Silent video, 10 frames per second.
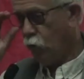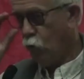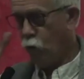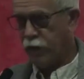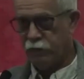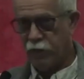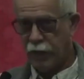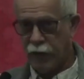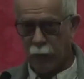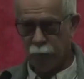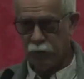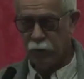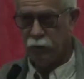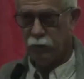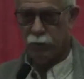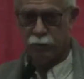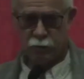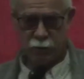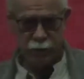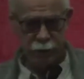Why did that happen?
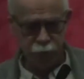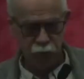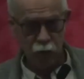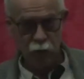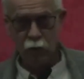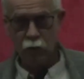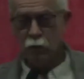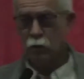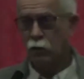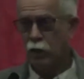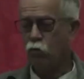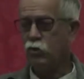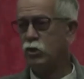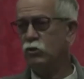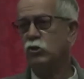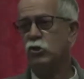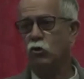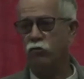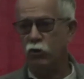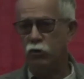I was in the
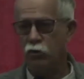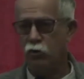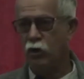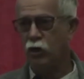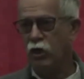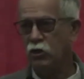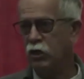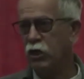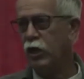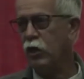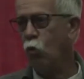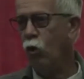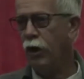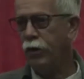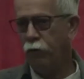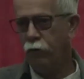Soviet Union in 1981